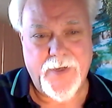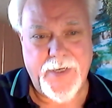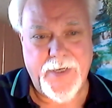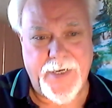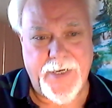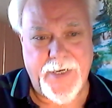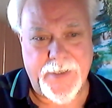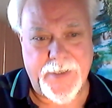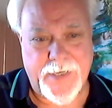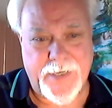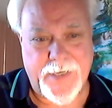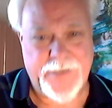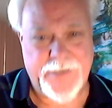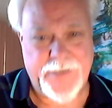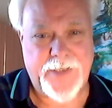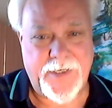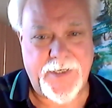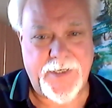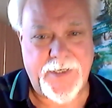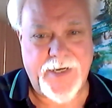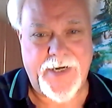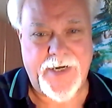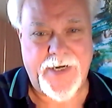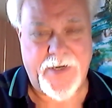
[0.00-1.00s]
in
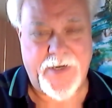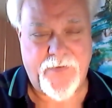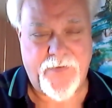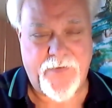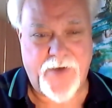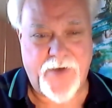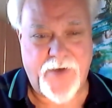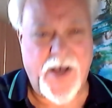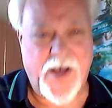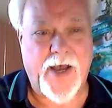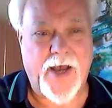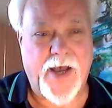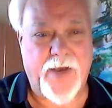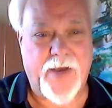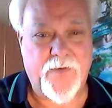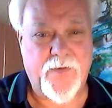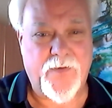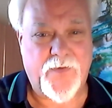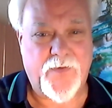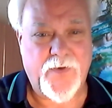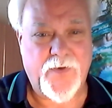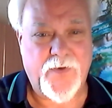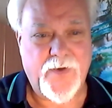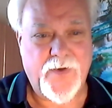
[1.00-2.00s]

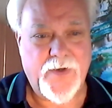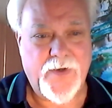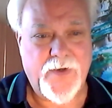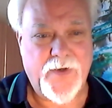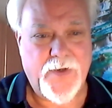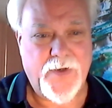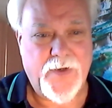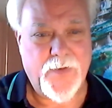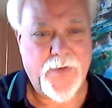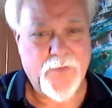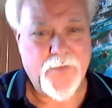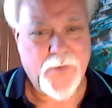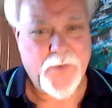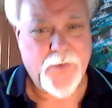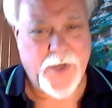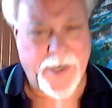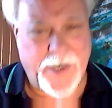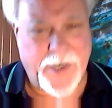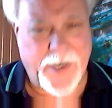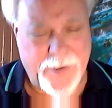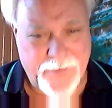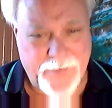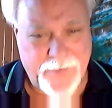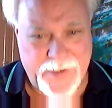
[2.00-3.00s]
1995,
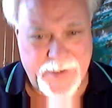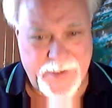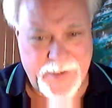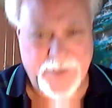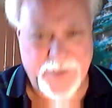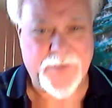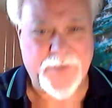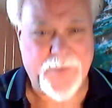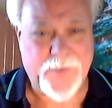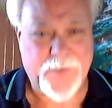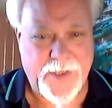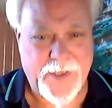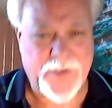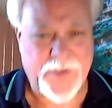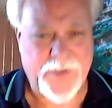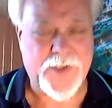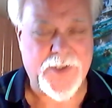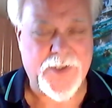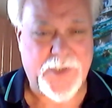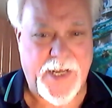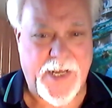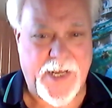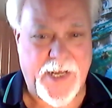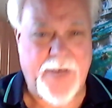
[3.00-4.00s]
kind of in the in the
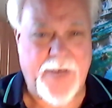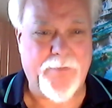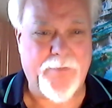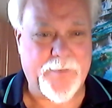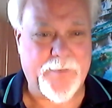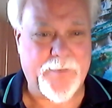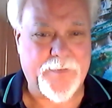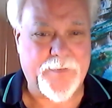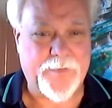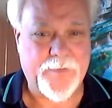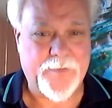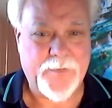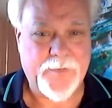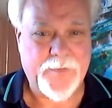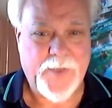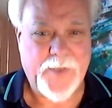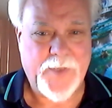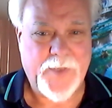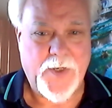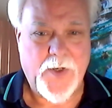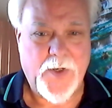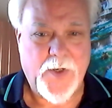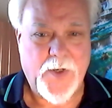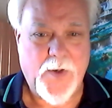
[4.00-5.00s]
same
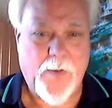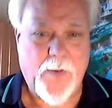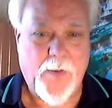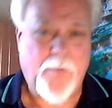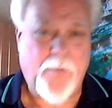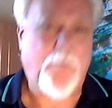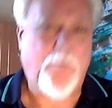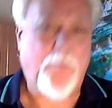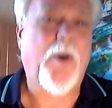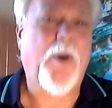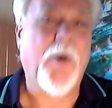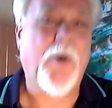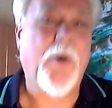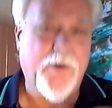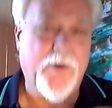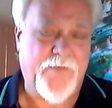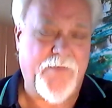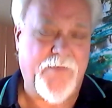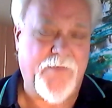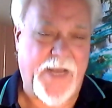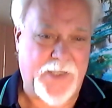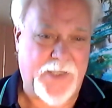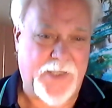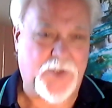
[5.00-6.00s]
part
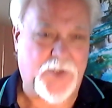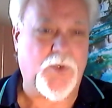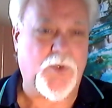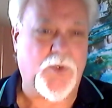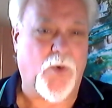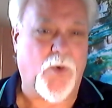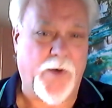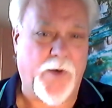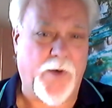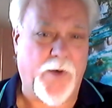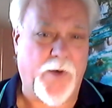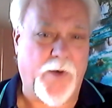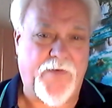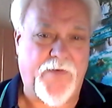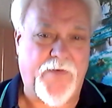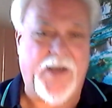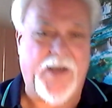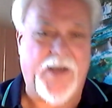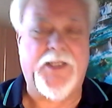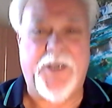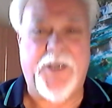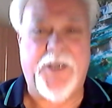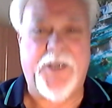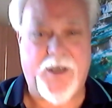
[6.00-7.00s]
of that story,
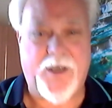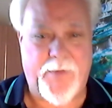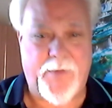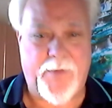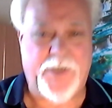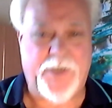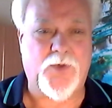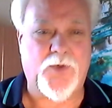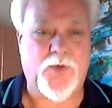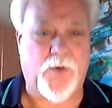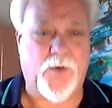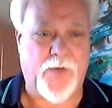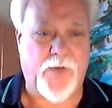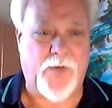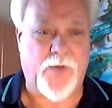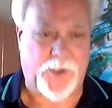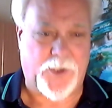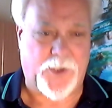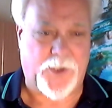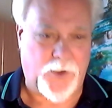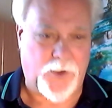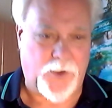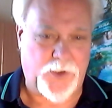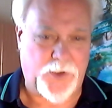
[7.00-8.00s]
finally coming to a
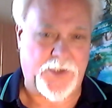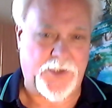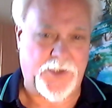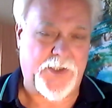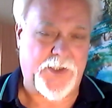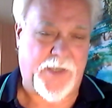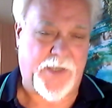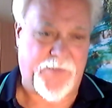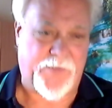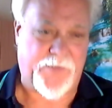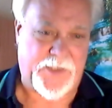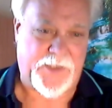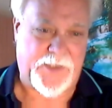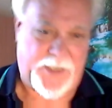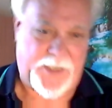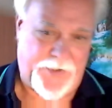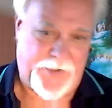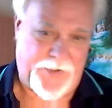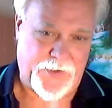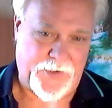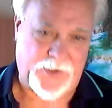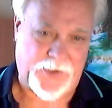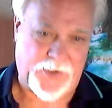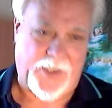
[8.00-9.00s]
resolution 17
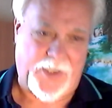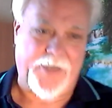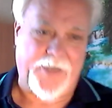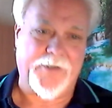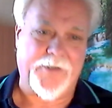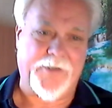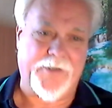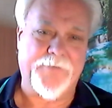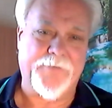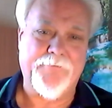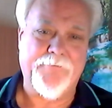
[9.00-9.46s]
years later.